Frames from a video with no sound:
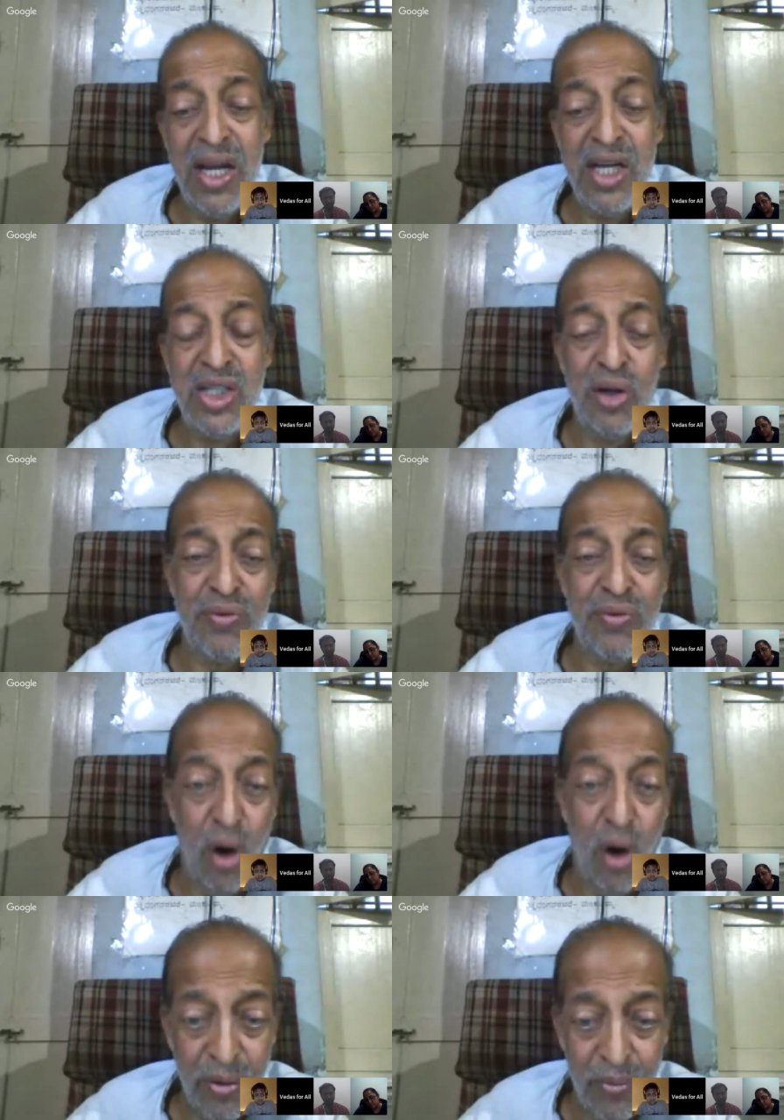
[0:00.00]
of
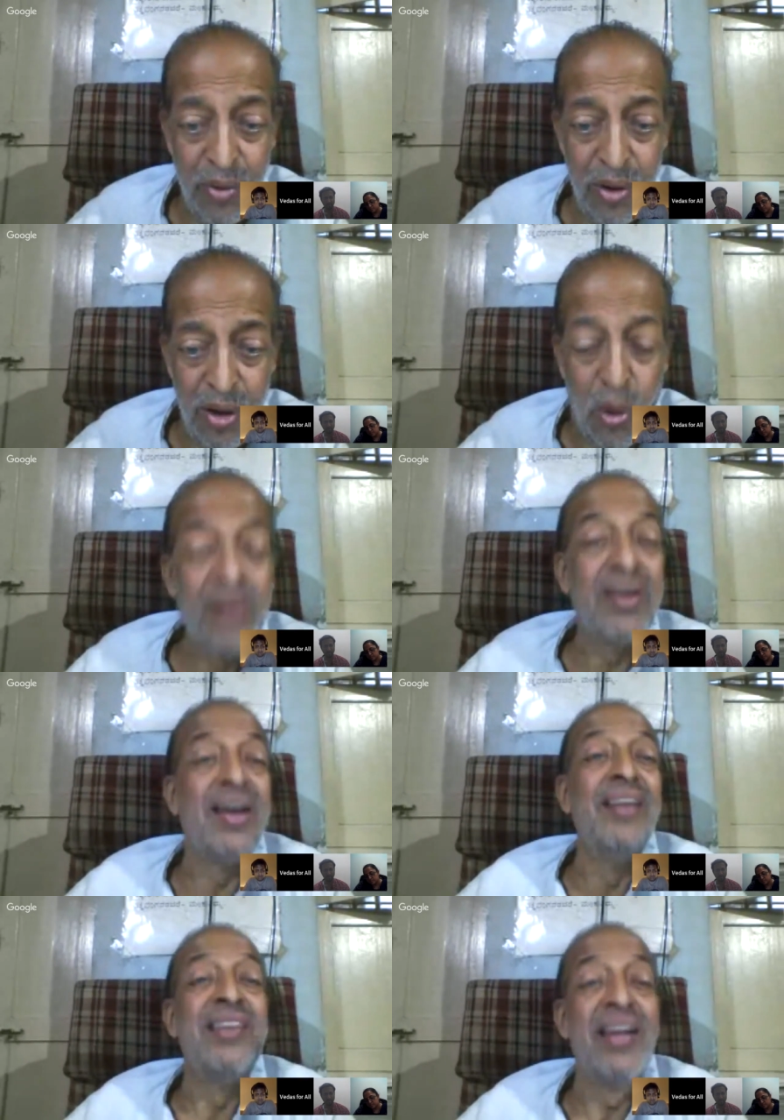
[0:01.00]
God, what you
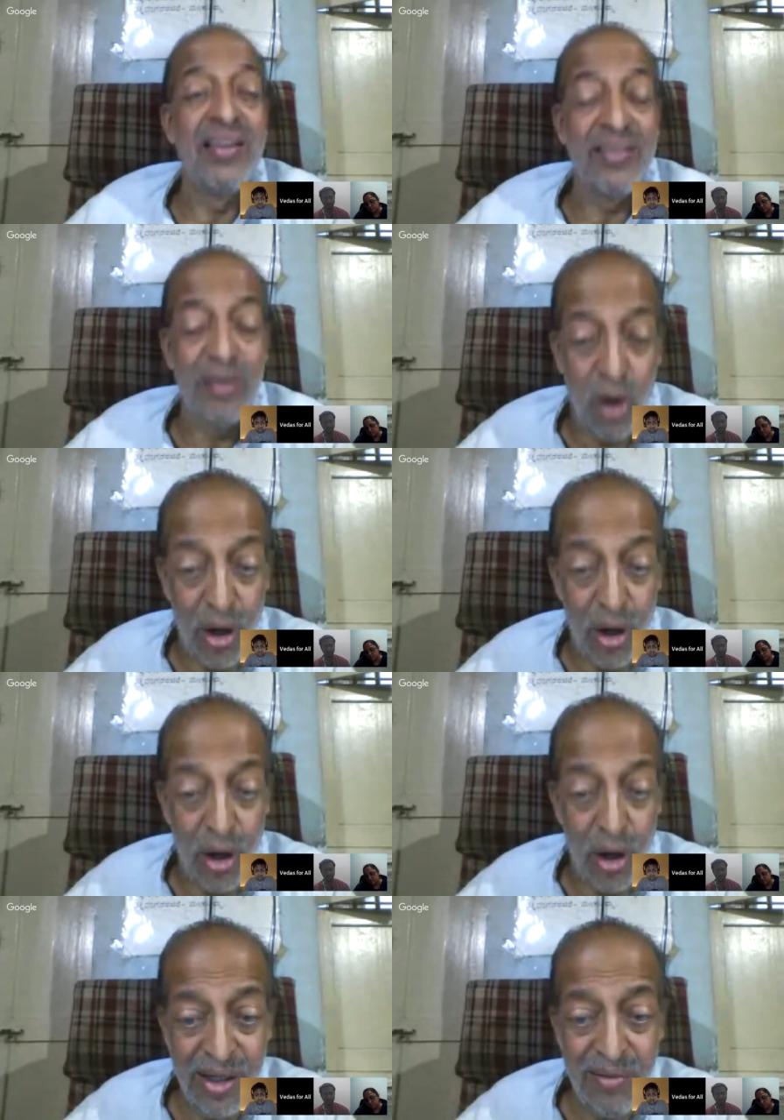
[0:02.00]
consider as God,
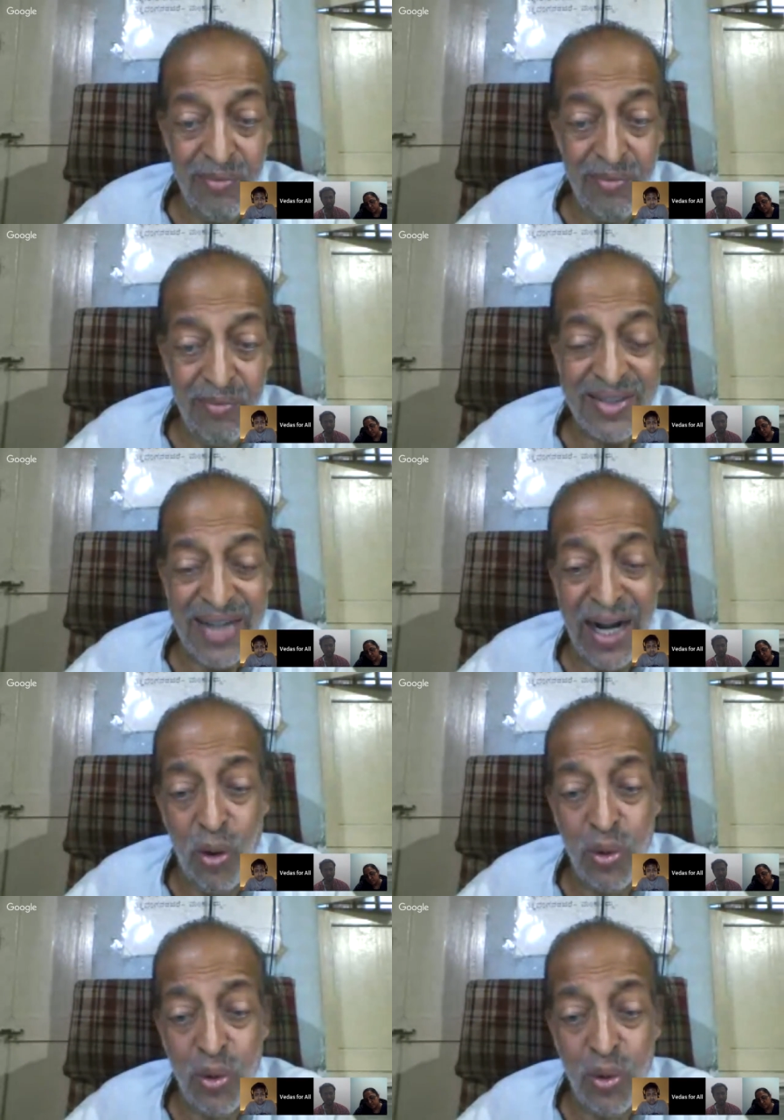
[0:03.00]
will stand out